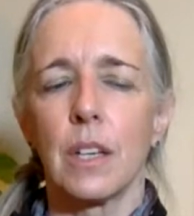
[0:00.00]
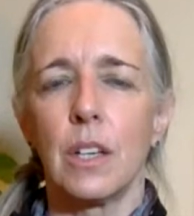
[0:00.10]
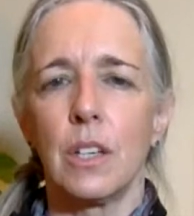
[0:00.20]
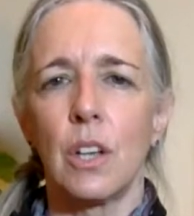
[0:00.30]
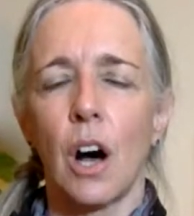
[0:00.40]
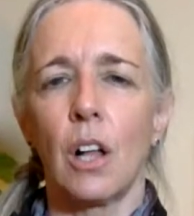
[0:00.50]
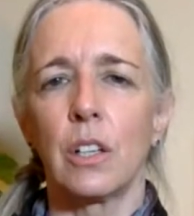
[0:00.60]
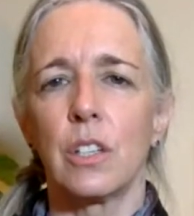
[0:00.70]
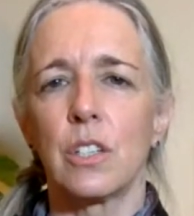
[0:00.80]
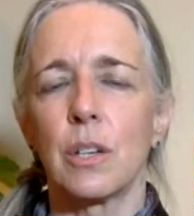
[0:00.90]

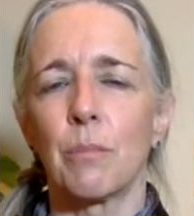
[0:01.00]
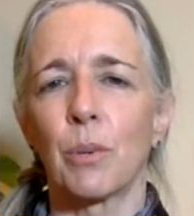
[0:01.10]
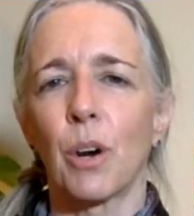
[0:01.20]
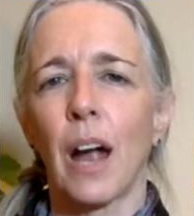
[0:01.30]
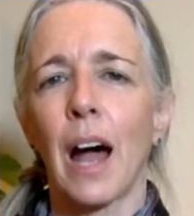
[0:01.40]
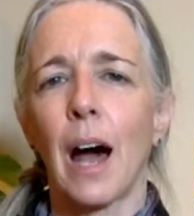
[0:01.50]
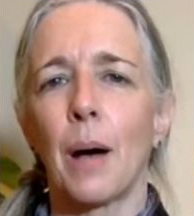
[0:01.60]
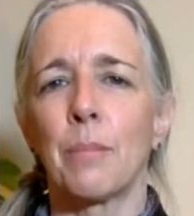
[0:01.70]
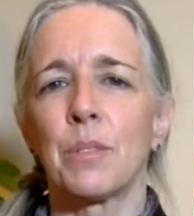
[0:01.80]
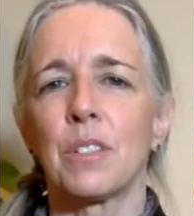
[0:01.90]
knowledge that
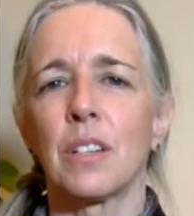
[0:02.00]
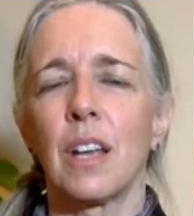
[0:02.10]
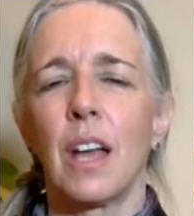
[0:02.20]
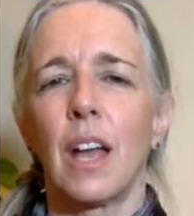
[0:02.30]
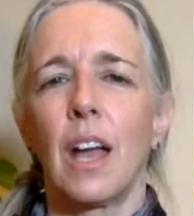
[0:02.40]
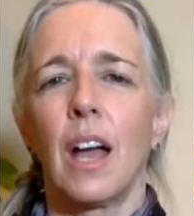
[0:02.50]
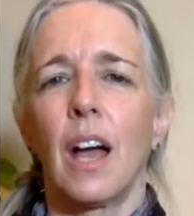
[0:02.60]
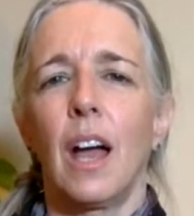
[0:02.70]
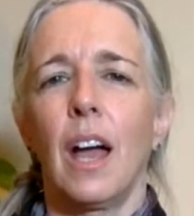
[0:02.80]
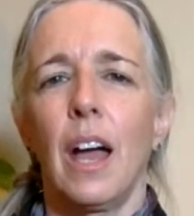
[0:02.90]
perhaps
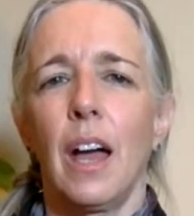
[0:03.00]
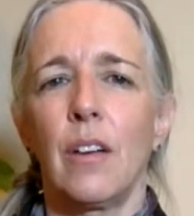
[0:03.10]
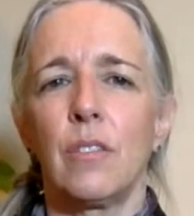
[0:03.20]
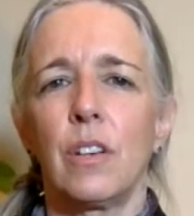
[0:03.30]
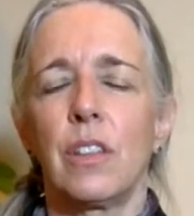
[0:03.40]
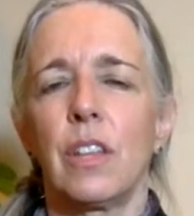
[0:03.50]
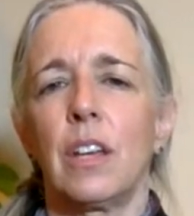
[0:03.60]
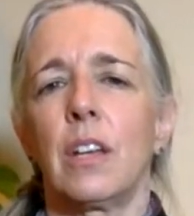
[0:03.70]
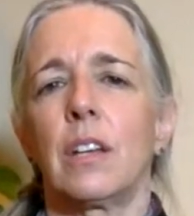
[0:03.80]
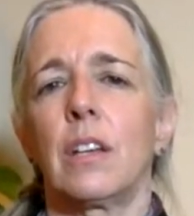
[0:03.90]

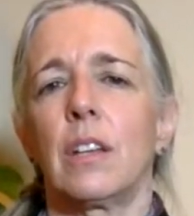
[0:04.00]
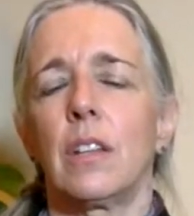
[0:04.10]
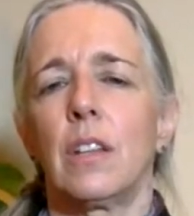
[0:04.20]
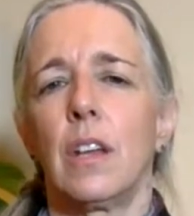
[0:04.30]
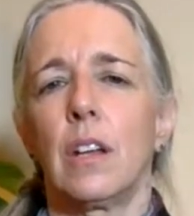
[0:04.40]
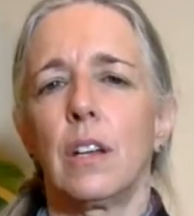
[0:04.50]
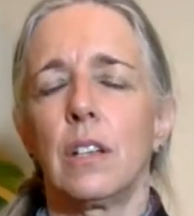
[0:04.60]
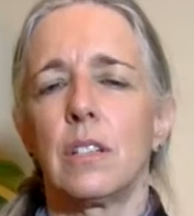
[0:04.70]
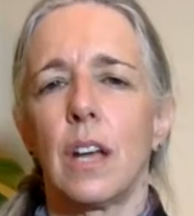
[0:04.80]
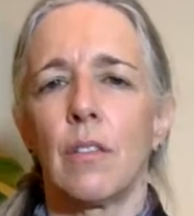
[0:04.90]
everything that
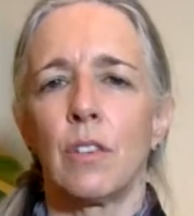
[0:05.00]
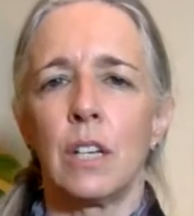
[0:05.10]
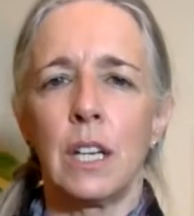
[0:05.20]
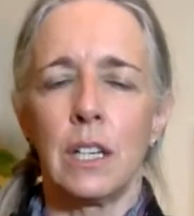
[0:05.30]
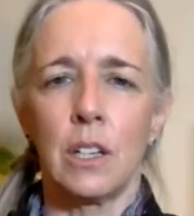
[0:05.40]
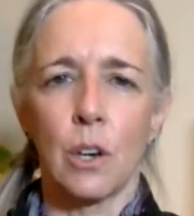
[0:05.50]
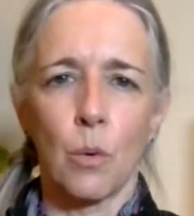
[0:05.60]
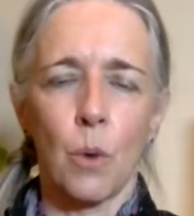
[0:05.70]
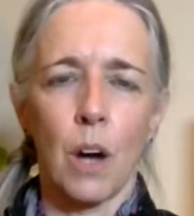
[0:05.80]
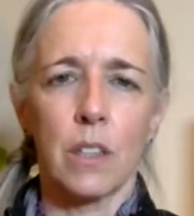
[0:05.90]
is ever needed or
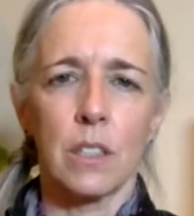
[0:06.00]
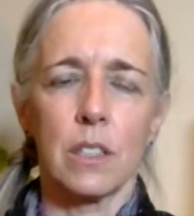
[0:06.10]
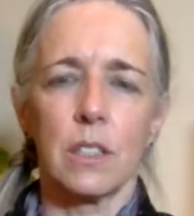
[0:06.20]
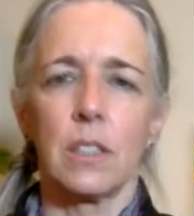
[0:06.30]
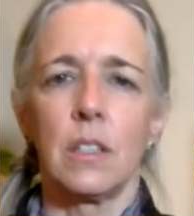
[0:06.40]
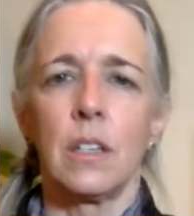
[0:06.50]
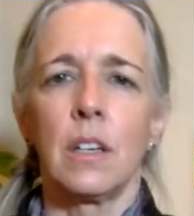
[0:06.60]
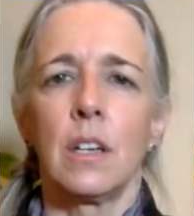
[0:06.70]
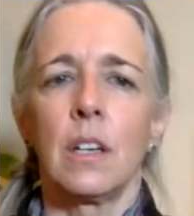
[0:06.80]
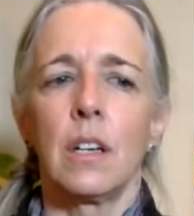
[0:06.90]
wanted
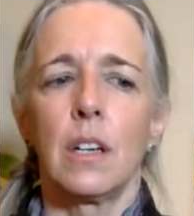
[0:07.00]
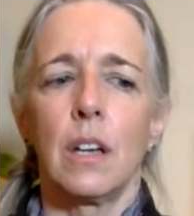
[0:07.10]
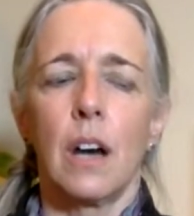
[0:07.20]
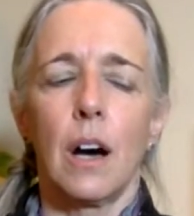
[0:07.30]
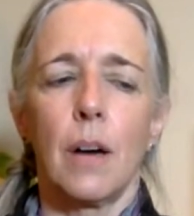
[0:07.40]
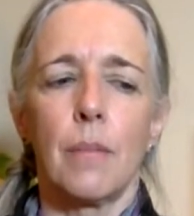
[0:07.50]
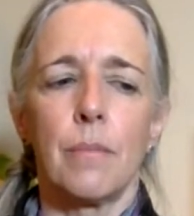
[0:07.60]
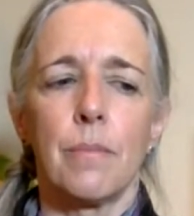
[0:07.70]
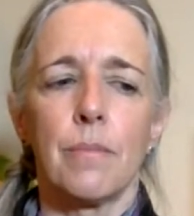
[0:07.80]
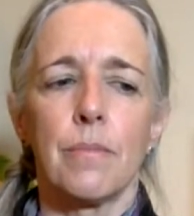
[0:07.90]

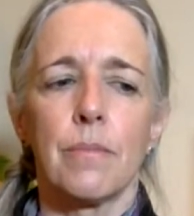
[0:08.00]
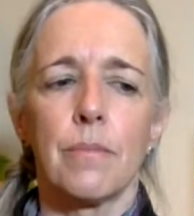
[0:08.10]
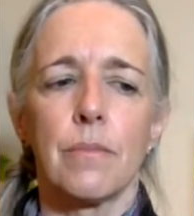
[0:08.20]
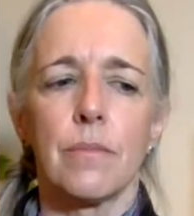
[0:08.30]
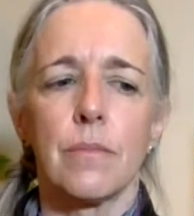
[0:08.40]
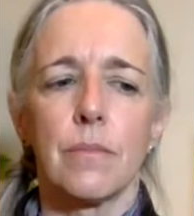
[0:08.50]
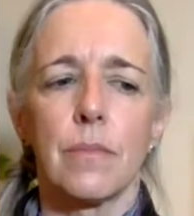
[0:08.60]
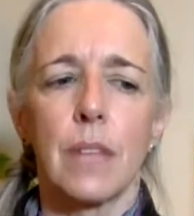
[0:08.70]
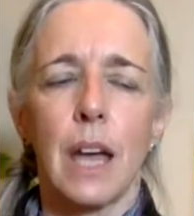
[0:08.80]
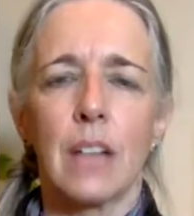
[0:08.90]
um,
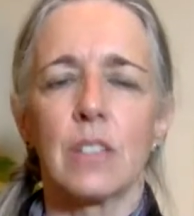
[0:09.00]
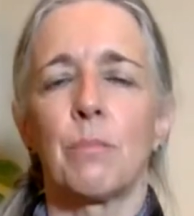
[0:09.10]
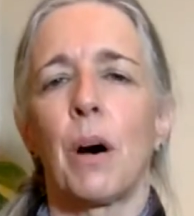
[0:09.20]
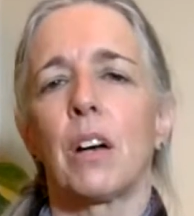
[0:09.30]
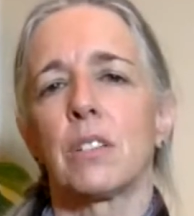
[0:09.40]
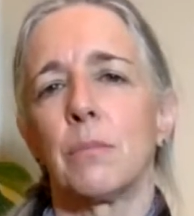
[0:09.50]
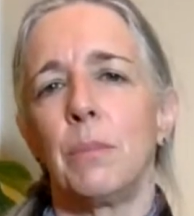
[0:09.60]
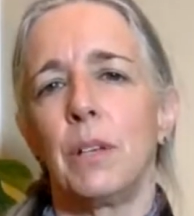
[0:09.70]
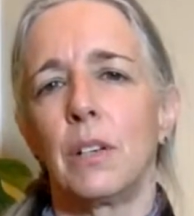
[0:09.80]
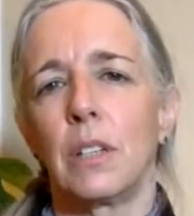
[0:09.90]
has the
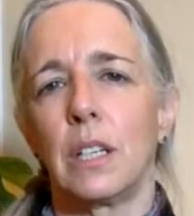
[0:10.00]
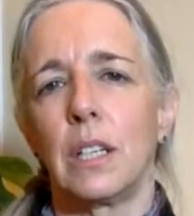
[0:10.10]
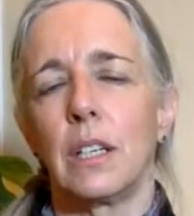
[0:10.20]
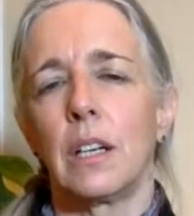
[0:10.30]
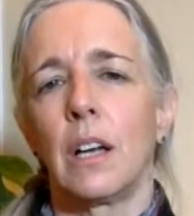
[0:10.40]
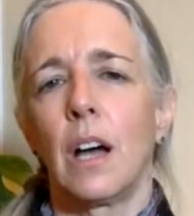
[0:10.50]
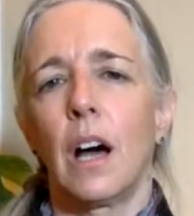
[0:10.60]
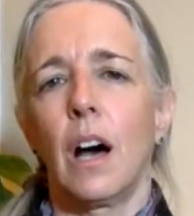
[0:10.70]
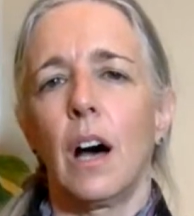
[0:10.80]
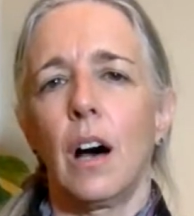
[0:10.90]
possibility
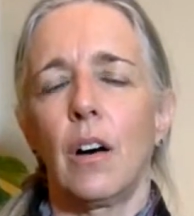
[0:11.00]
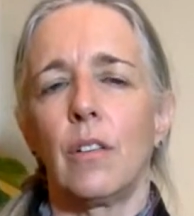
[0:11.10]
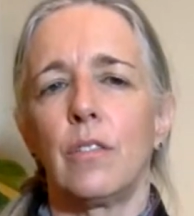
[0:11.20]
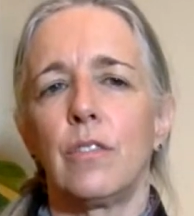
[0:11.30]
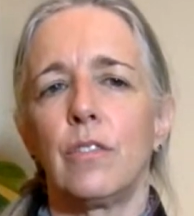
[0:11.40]
of